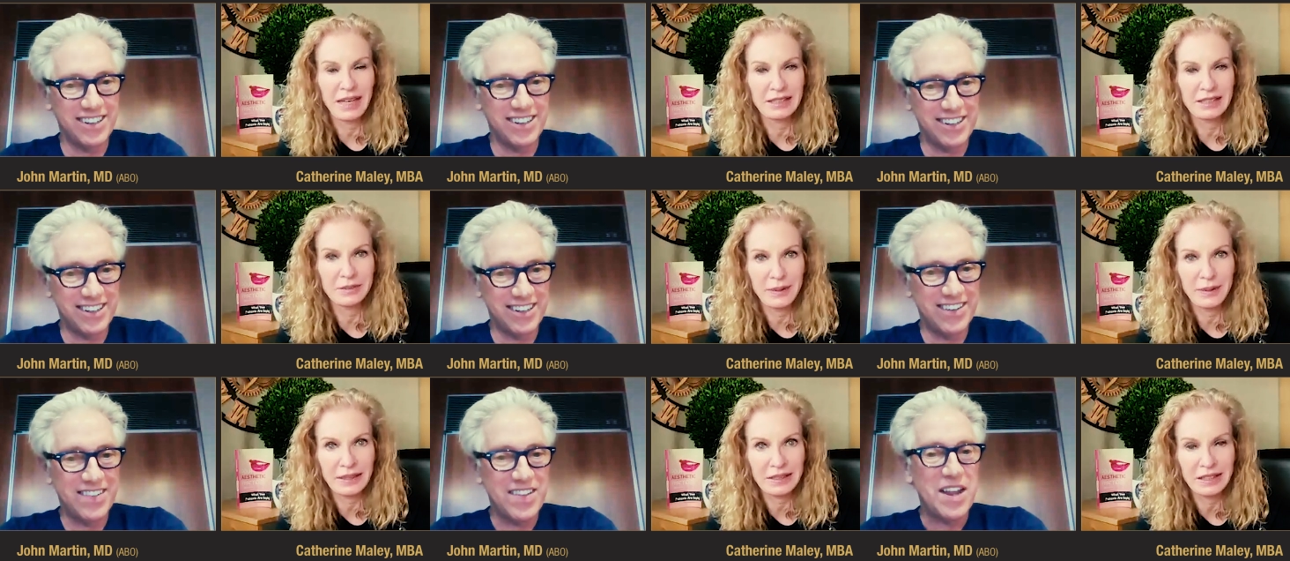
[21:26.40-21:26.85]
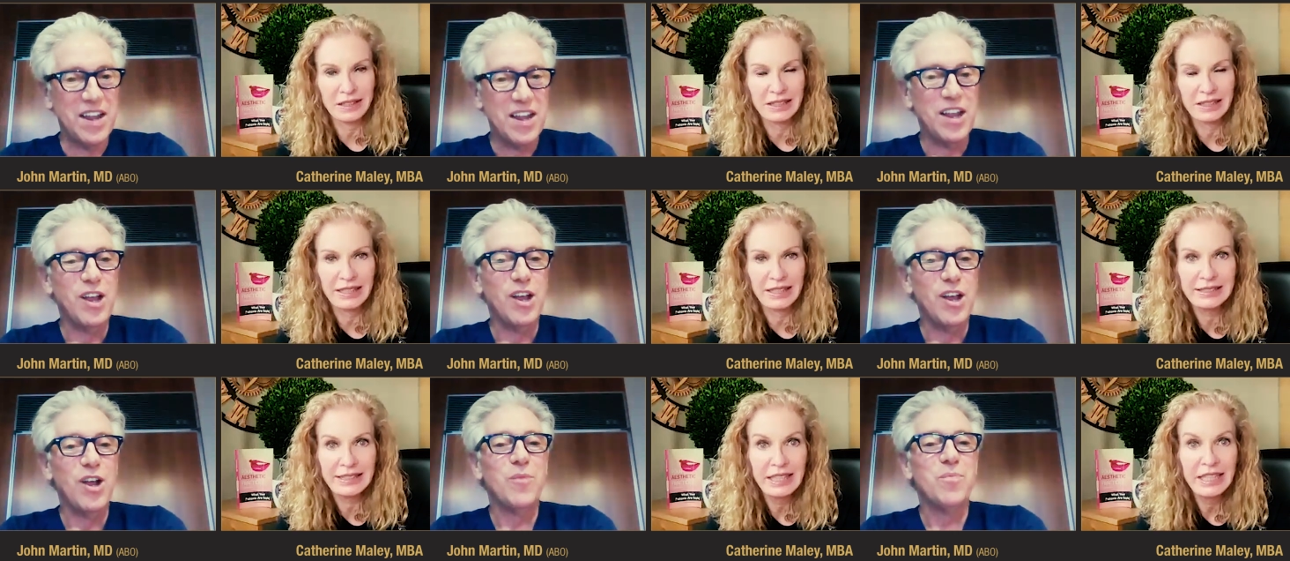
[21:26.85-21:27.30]
Speaker 1: aspect of
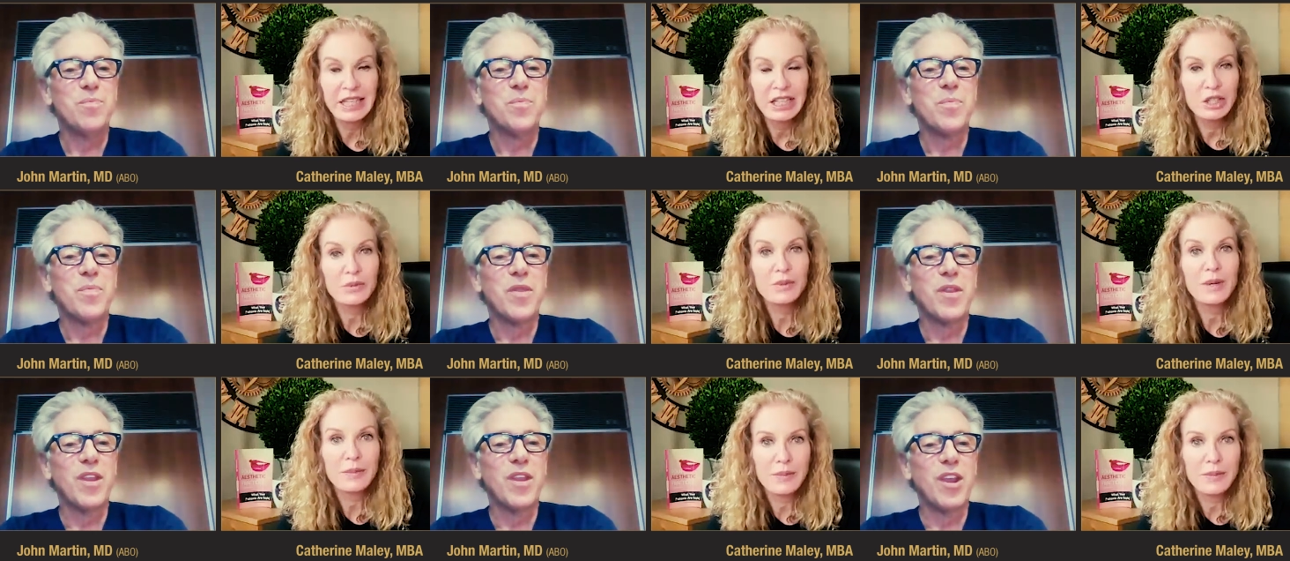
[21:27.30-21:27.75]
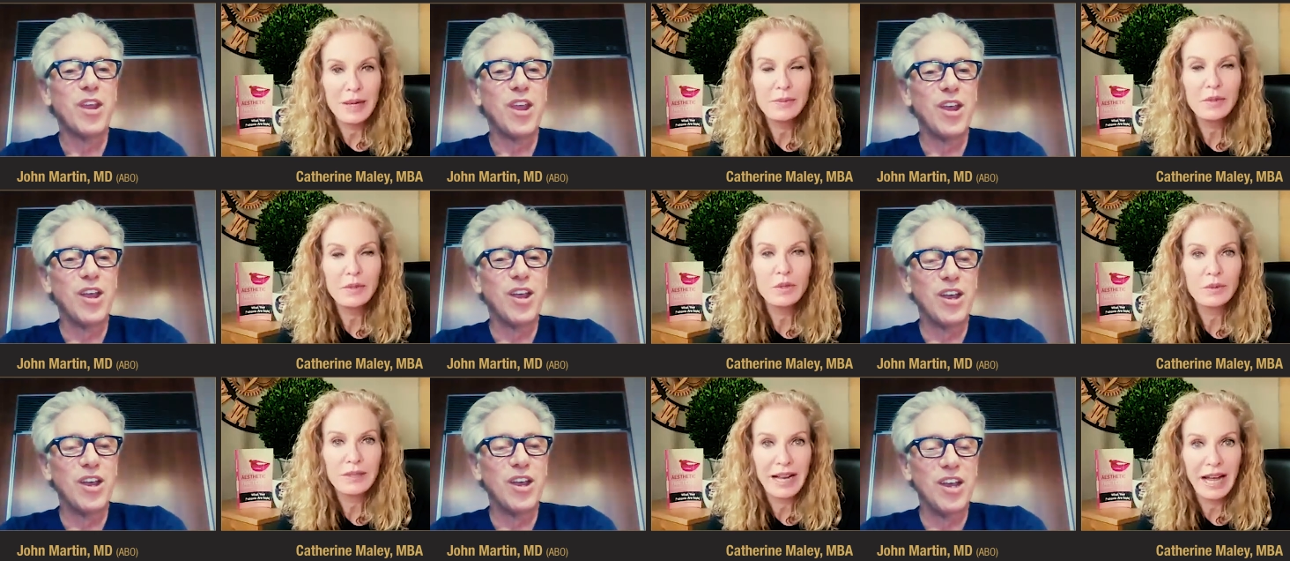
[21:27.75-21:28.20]
things. You mean
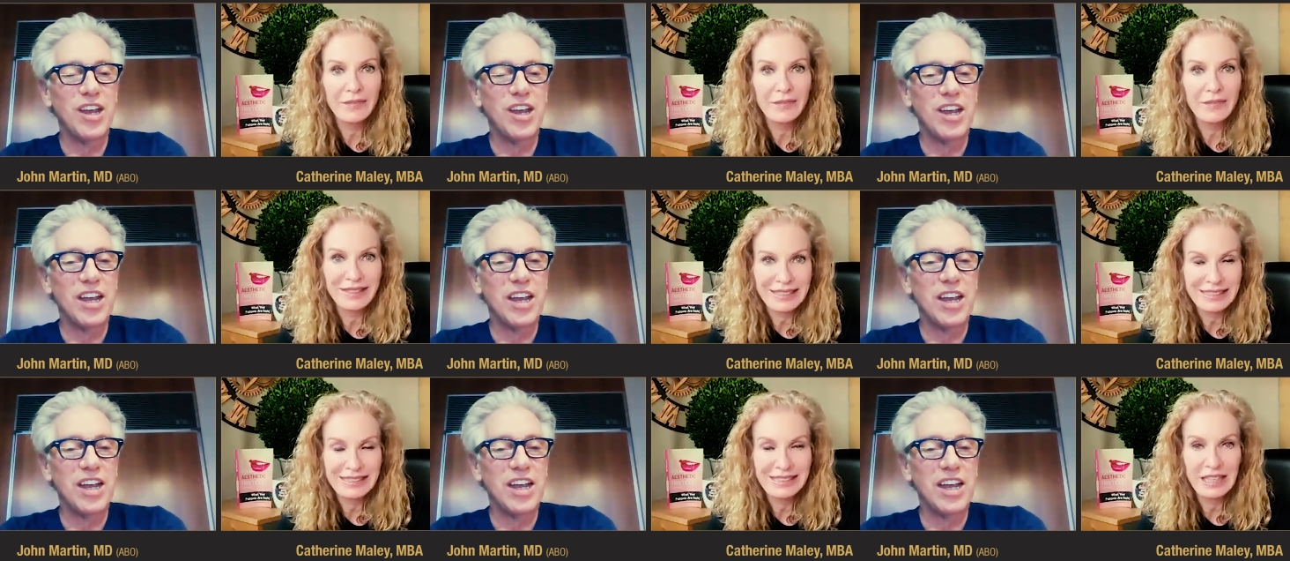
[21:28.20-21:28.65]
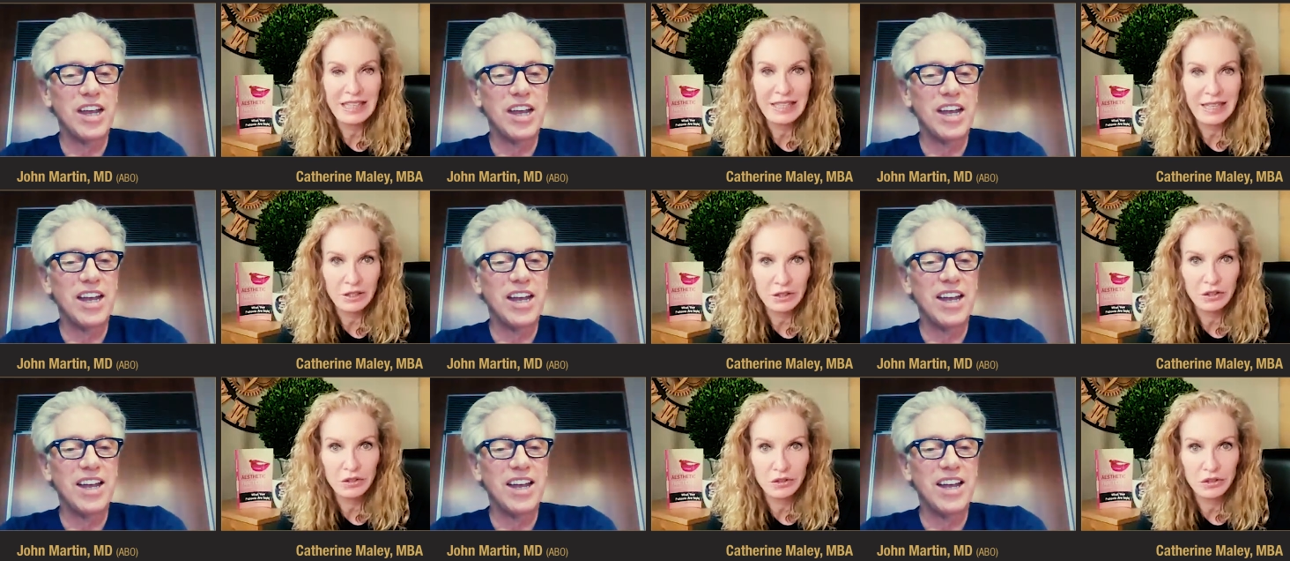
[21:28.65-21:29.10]
people would have things done on
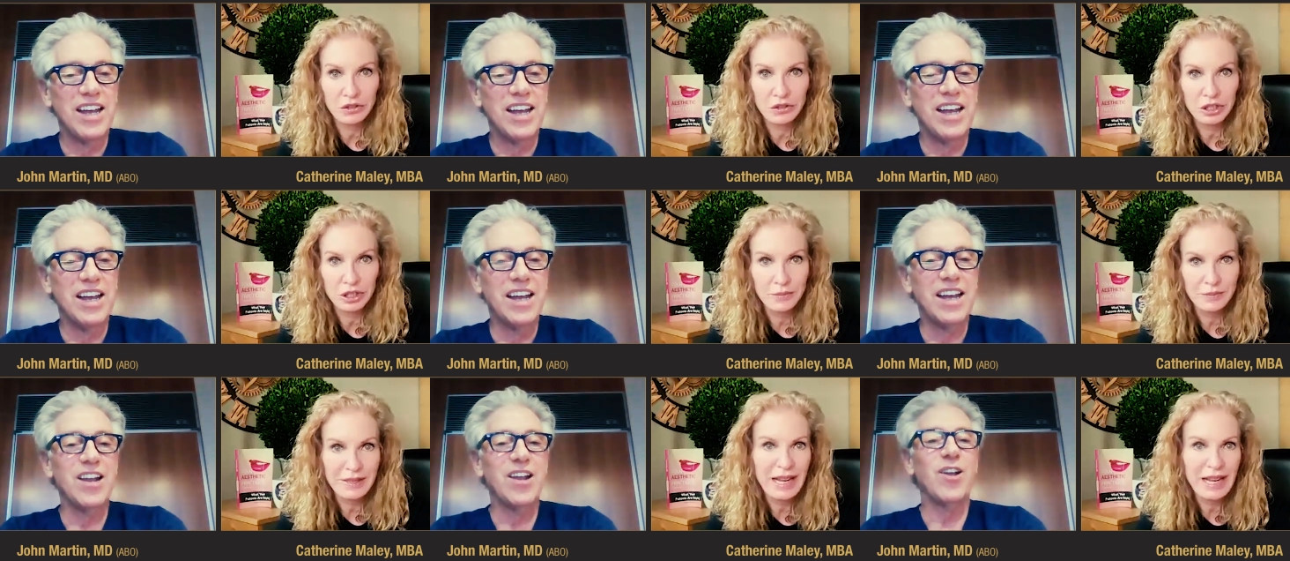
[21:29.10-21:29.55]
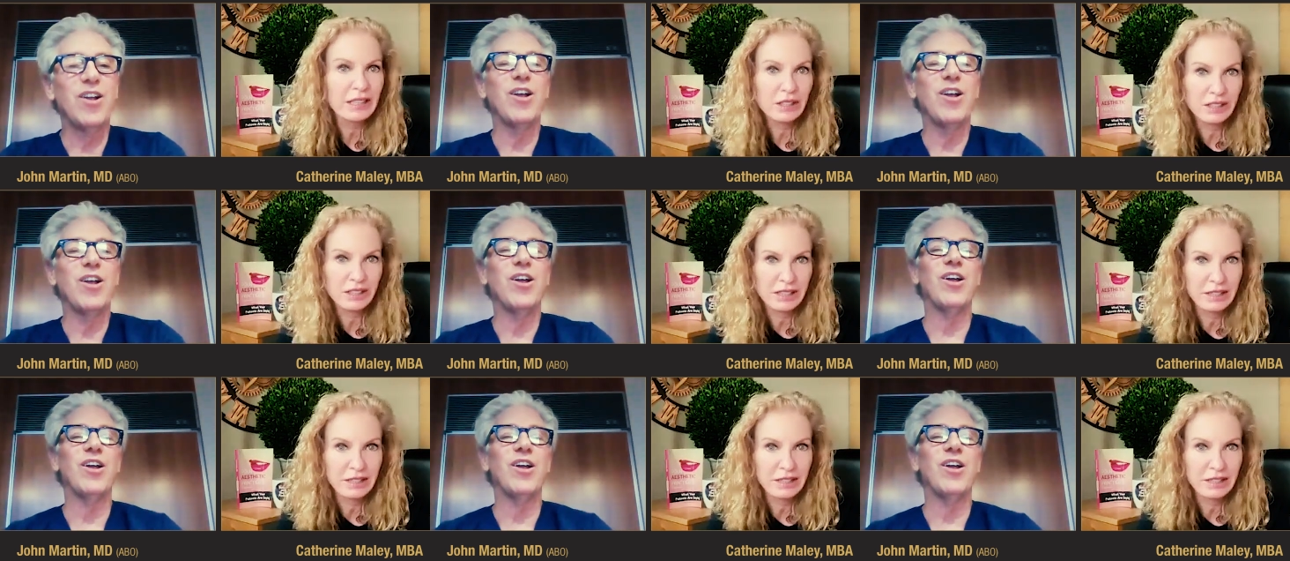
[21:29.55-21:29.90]
the cruise ship, not